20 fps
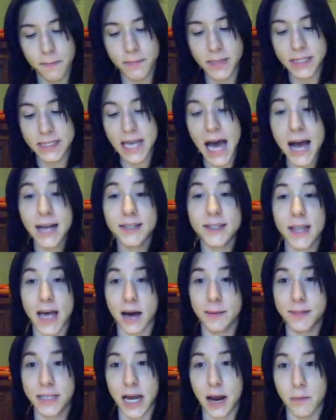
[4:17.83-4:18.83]
besides the
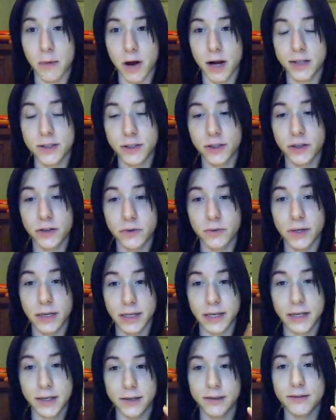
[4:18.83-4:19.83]
Heptameron, so you're
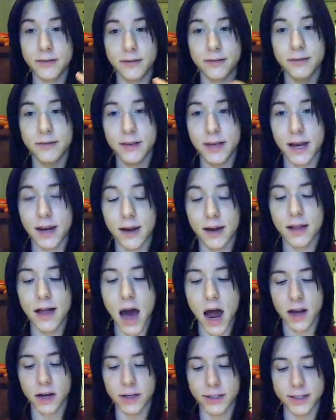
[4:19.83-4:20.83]
really getting a
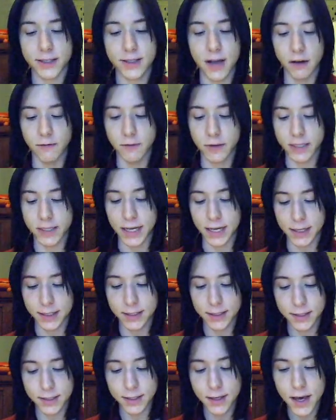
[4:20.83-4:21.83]
lot of good stuff with
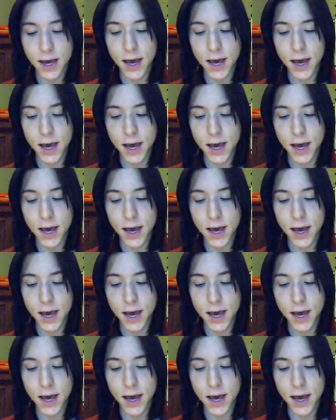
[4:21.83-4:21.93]
this.